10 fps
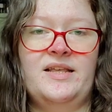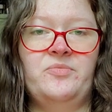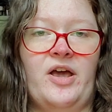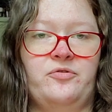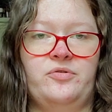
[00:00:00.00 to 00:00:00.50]

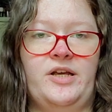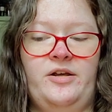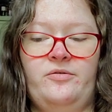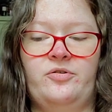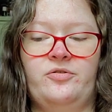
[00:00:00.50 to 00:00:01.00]
named after a
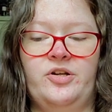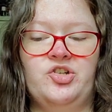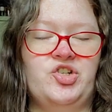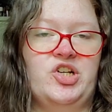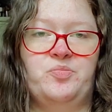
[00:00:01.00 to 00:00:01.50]
character in
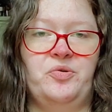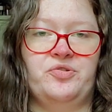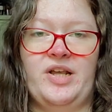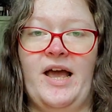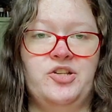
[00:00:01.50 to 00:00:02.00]

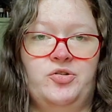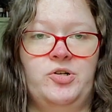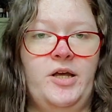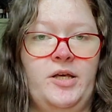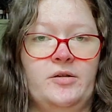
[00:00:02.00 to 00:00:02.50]
Shakespeare's As You Like